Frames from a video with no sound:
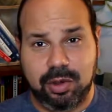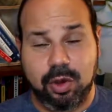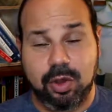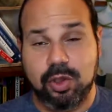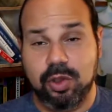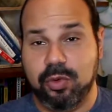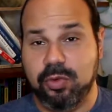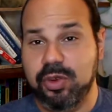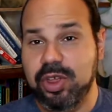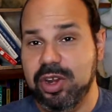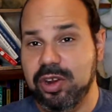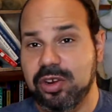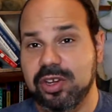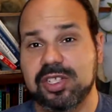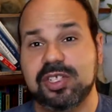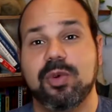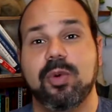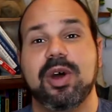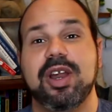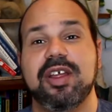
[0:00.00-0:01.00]
or your reader
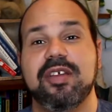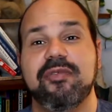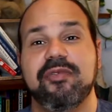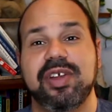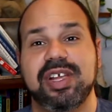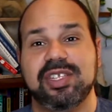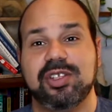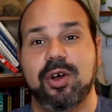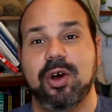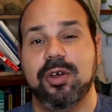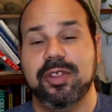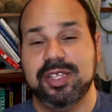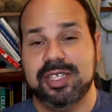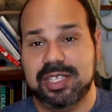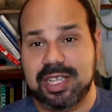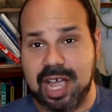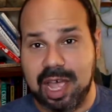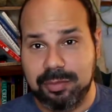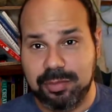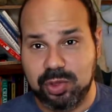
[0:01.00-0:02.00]
doesn't want to invest all this
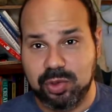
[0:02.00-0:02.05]
time